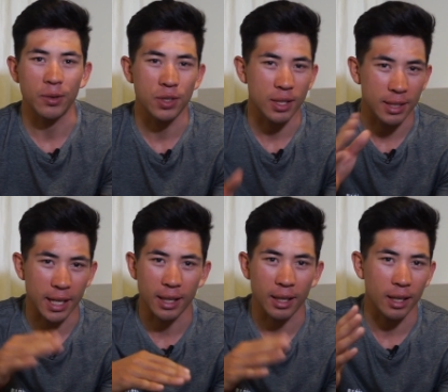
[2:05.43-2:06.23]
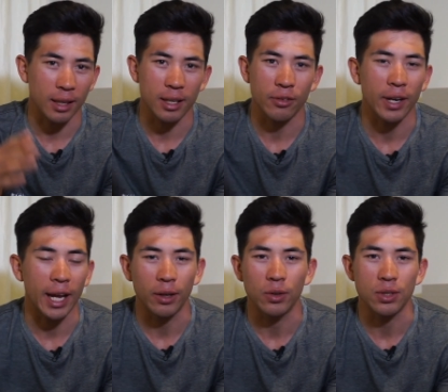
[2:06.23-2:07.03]
It was just seeing the the different
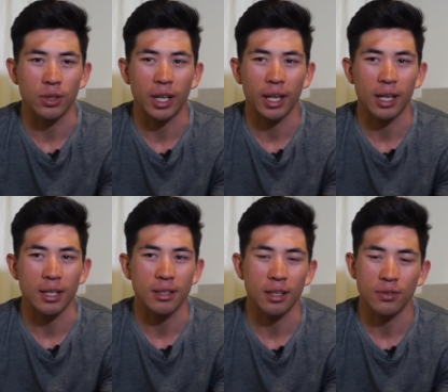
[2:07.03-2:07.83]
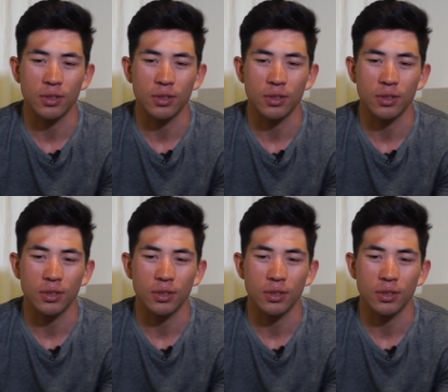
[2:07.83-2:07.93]
angles and all that kind of stuff.